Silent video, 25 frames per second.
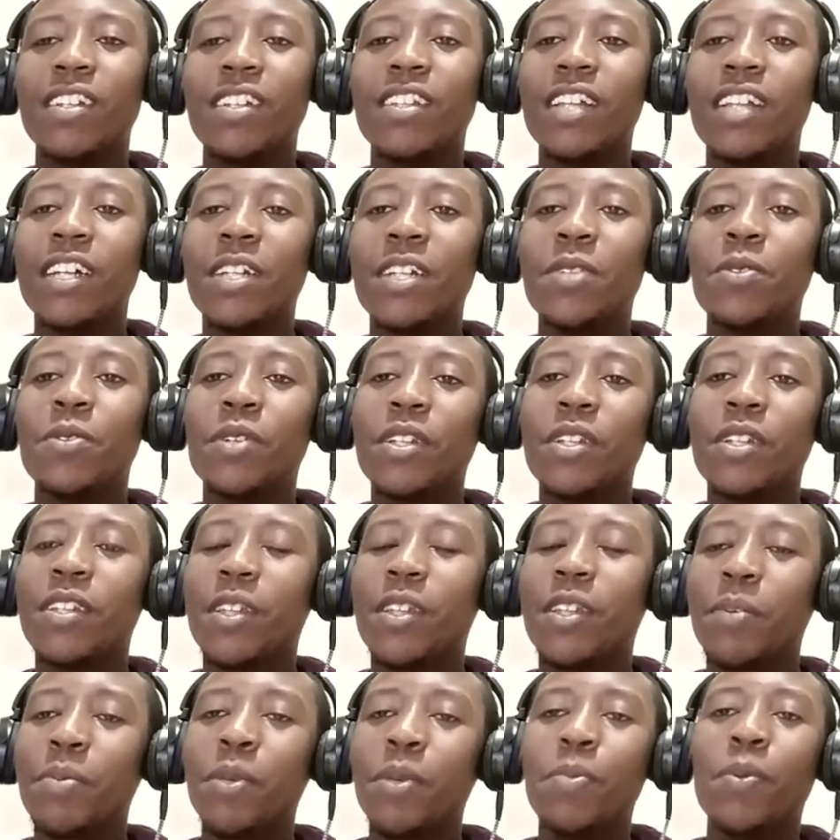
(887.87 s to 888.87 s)
That is what
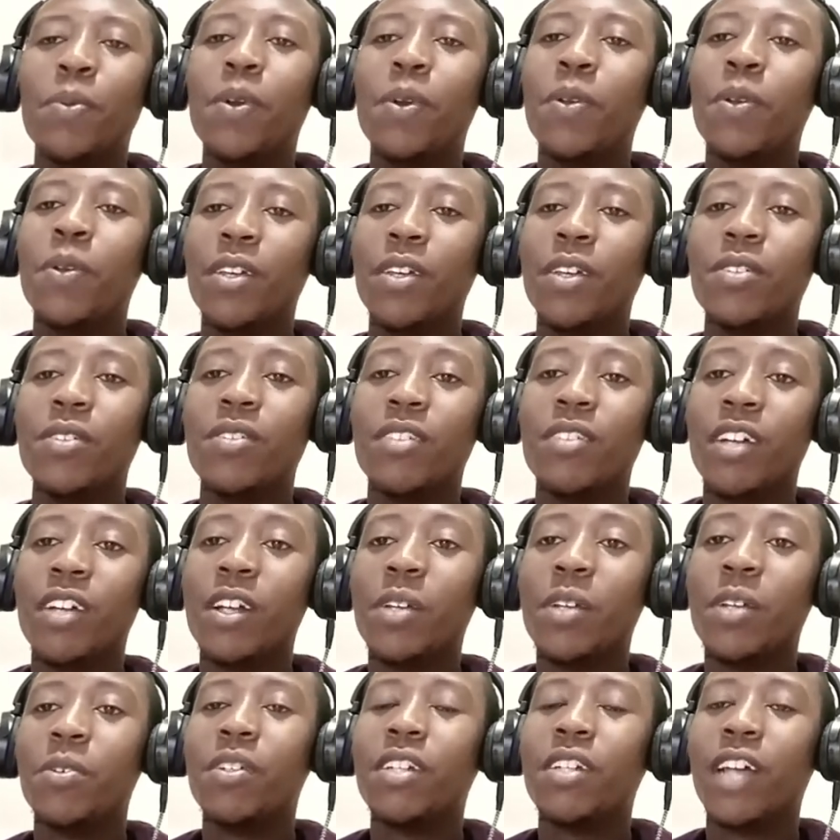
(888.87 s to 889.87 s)
the people were used to. That
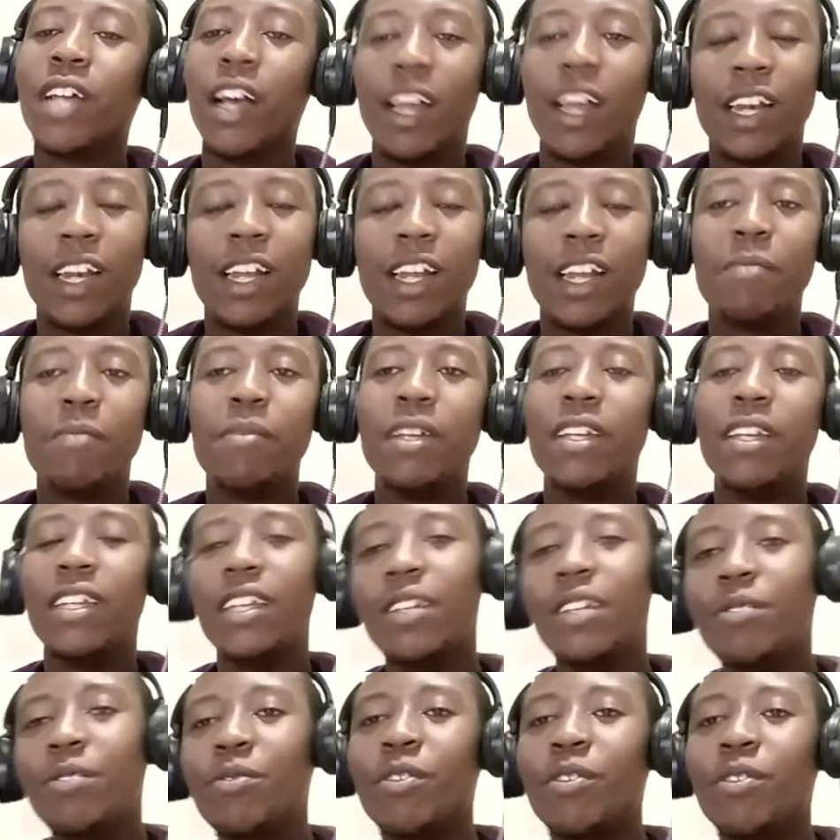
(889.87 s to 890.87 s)
is what Adam and
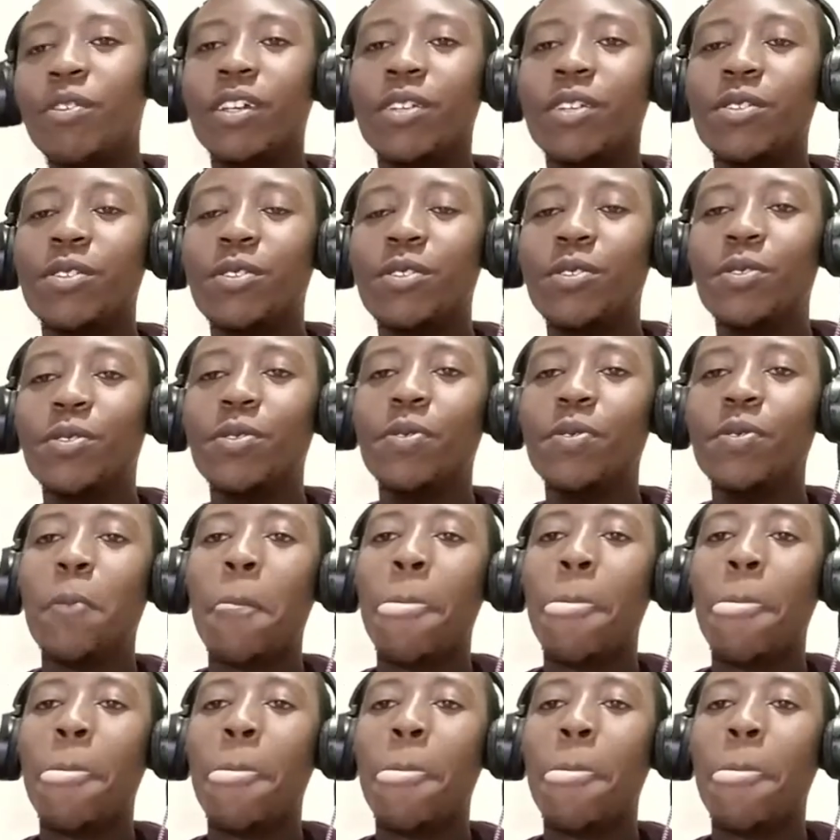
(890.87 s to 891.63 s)
Eve were used to.